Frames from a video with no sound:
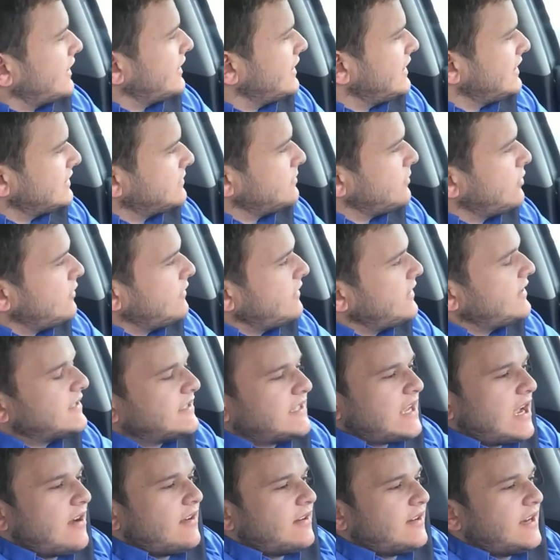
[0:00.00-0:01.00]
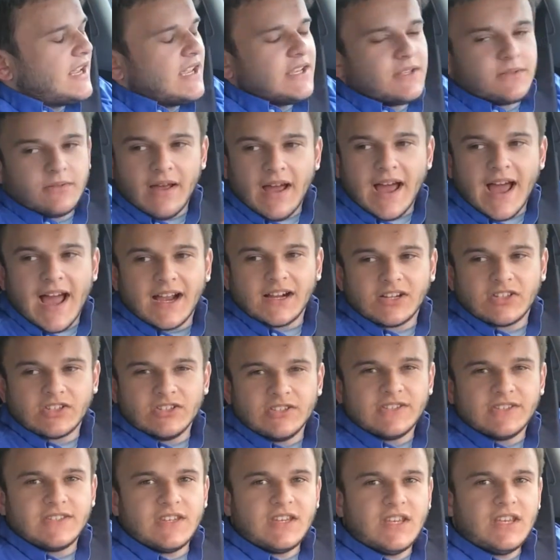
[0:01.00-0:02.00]
these movies nowadays with
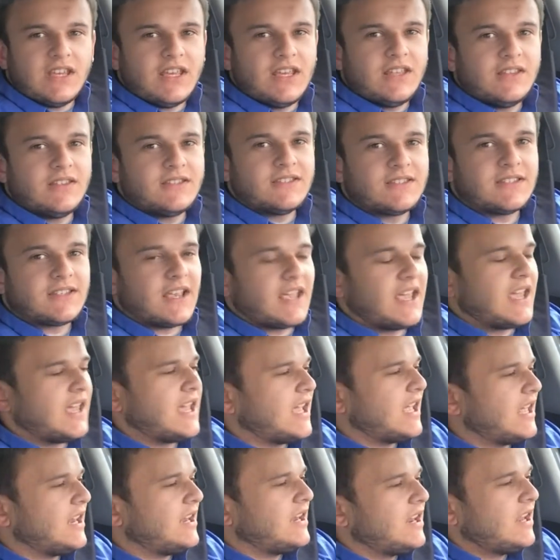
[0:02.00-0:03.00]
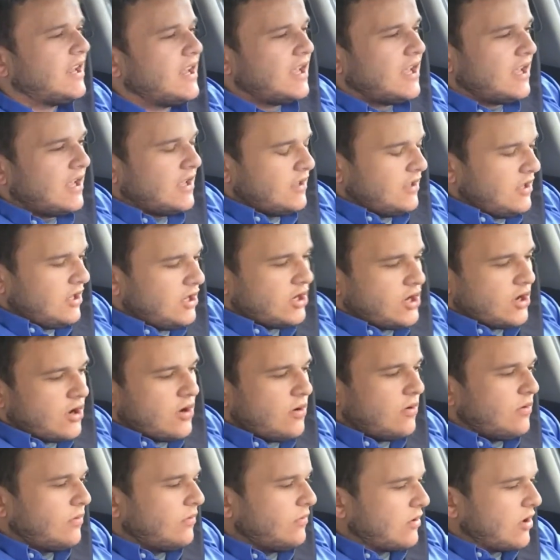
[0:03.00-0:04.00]
action scenes and, you
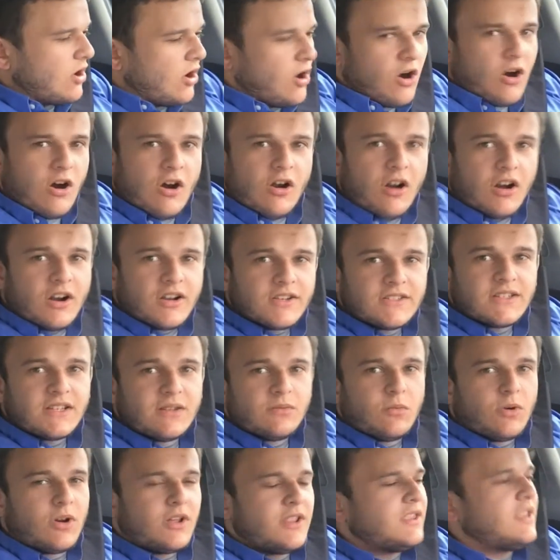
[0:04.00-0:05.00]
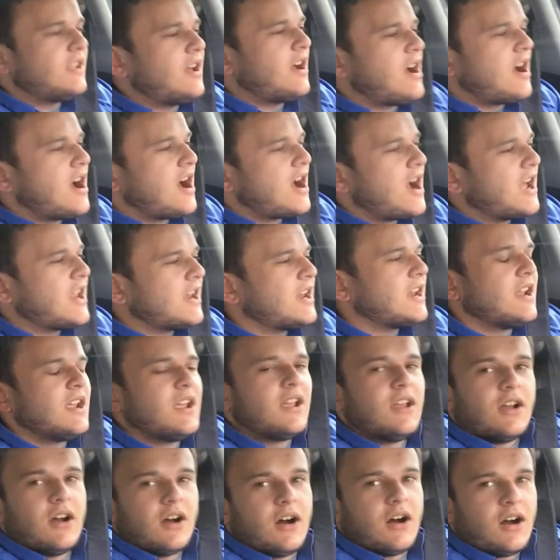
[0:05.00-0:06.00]
know, cars and whatnot,
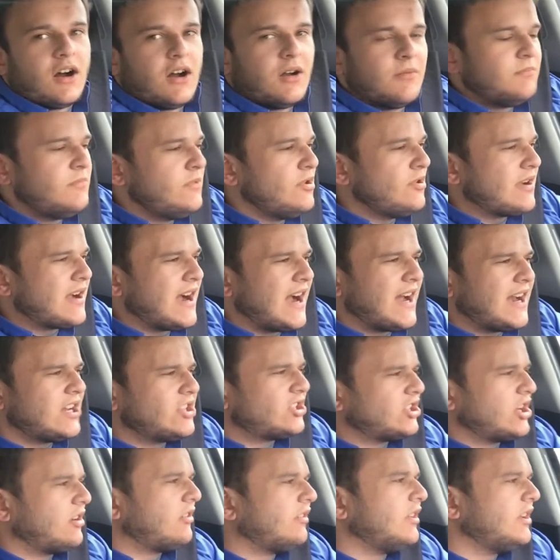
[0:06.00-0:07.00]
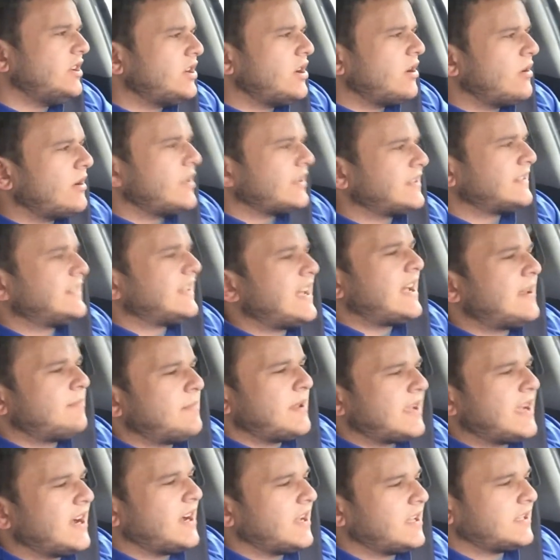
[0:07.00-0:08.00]
you kind of generally notice
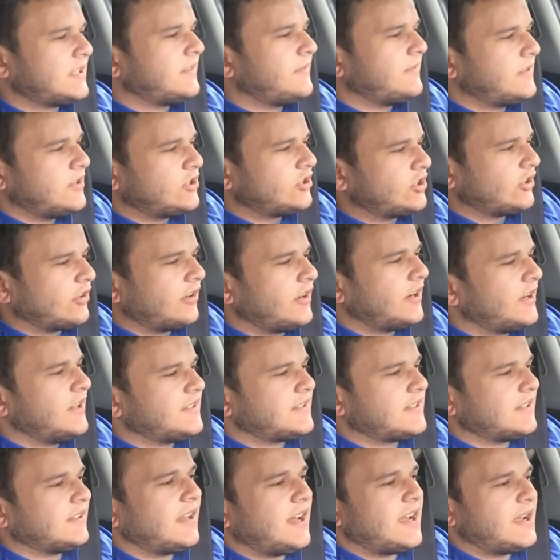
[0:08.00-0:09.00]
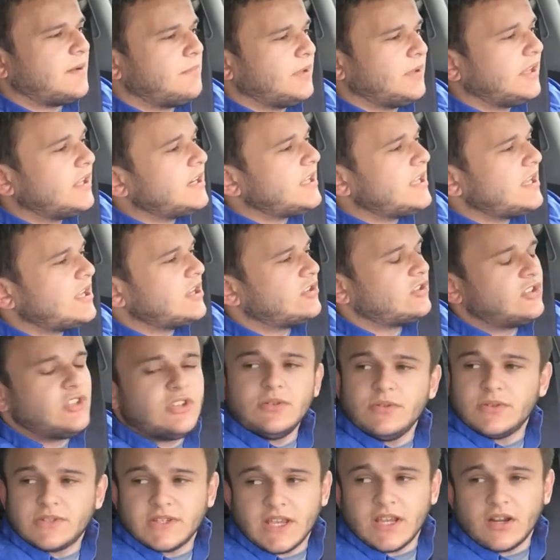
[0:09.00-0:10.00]
that because of insurance and liability
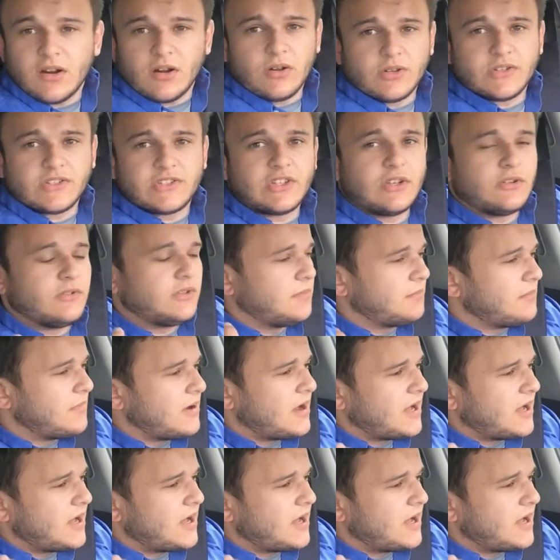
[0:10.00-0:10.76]
issues and also the